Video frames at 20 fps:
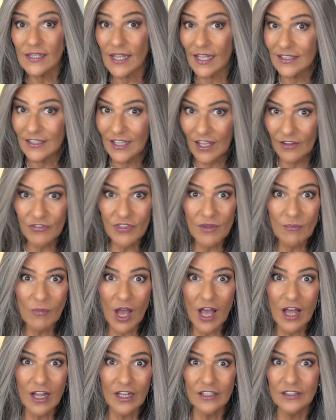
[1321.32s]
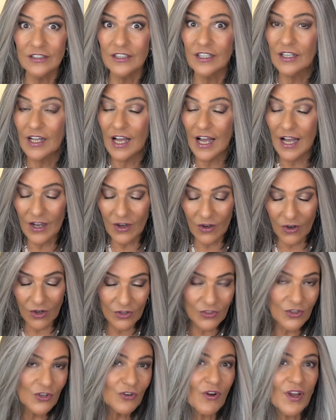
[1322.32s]
I love them all,
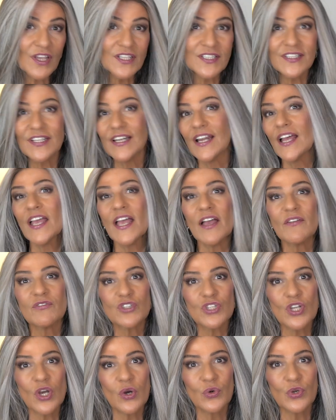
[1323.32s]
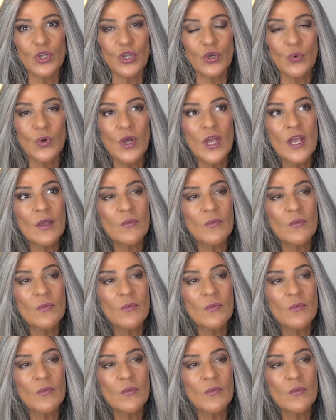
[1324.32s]
all the grays that I have shown you,